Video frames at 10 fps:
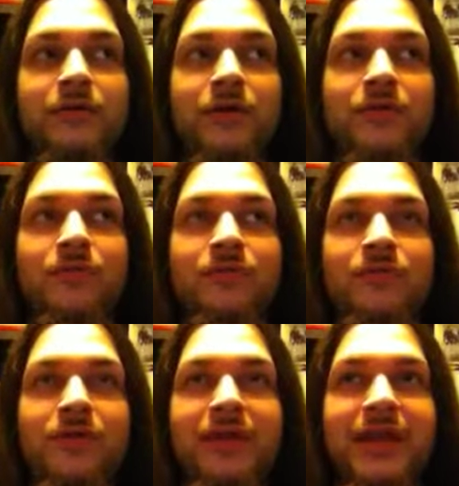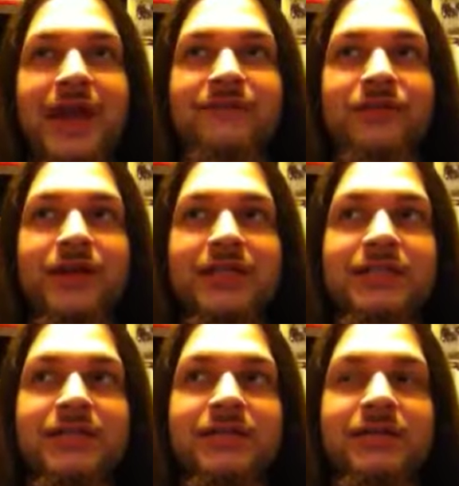don't really ever get
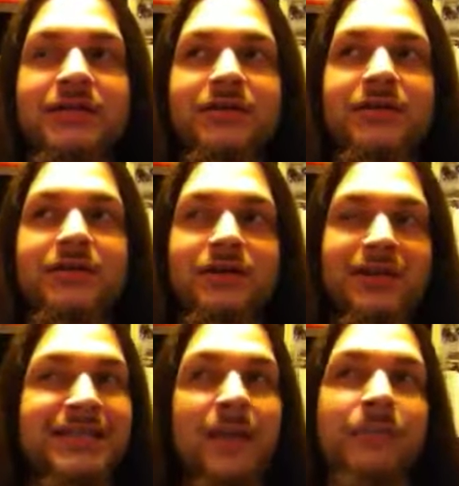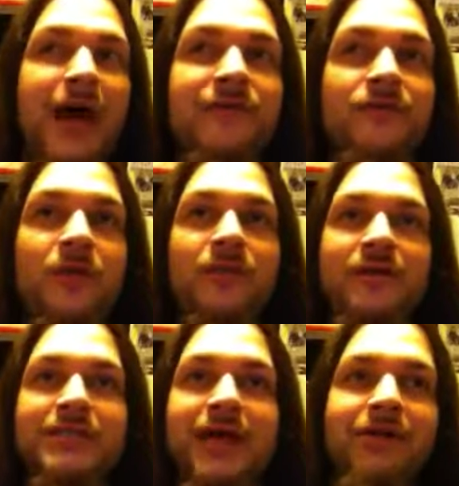to, you know, it's not a
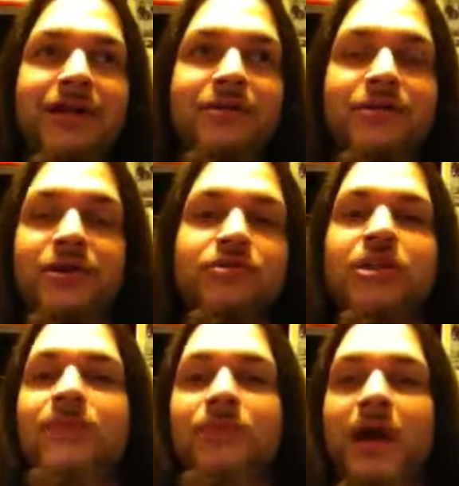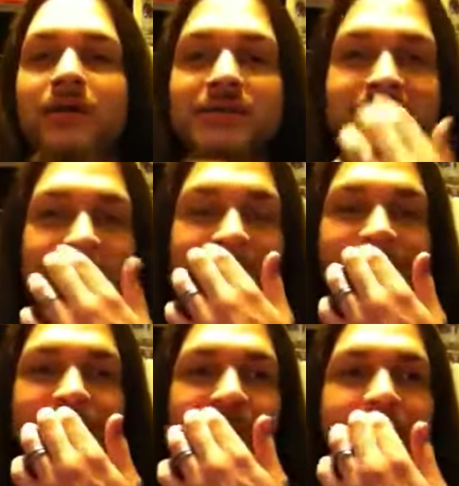platformer. It's not like you're, you know, jumping around and
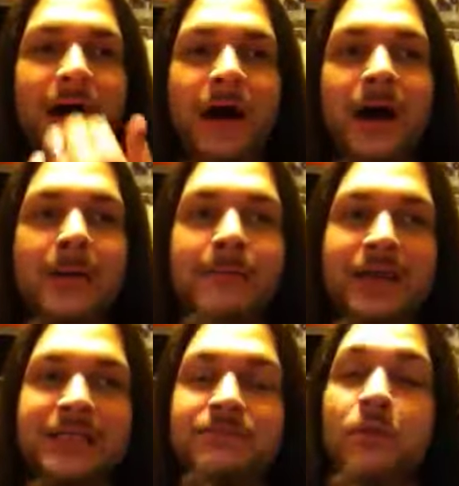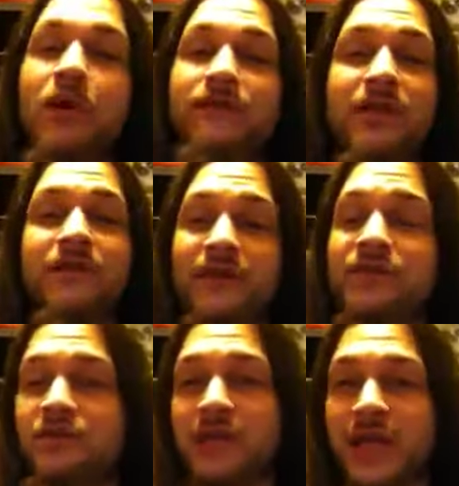stuff. It's more of an
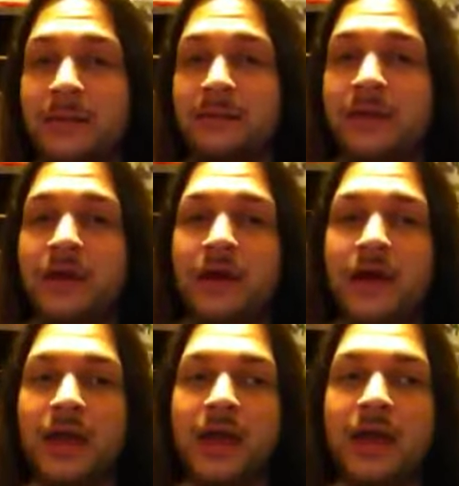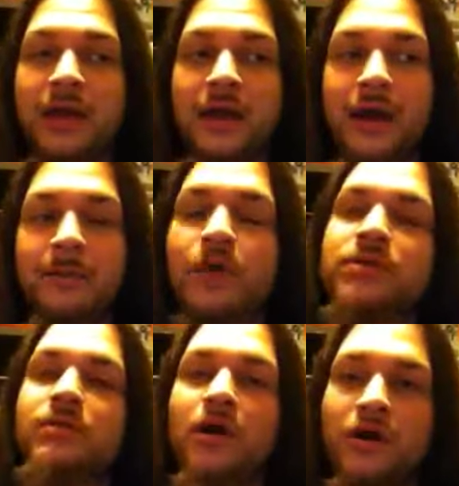adventure game, and
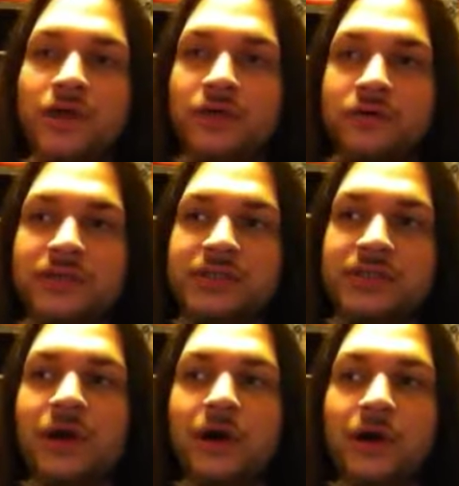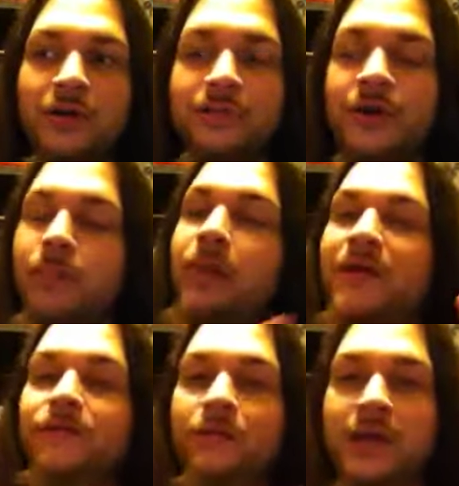most Marios are, you know,
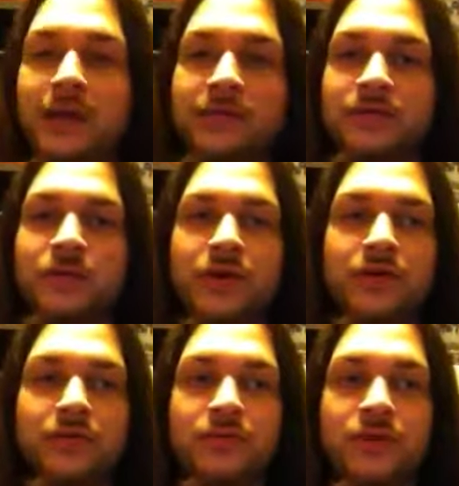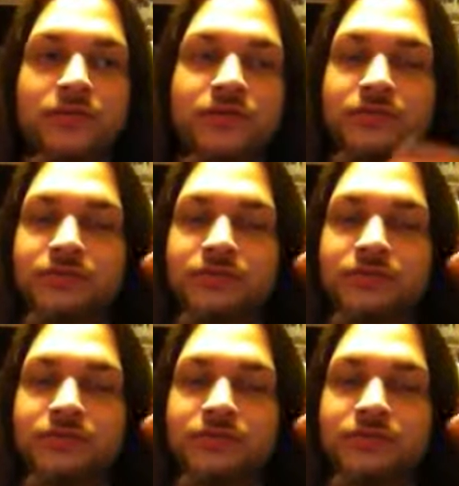platformer games where you know,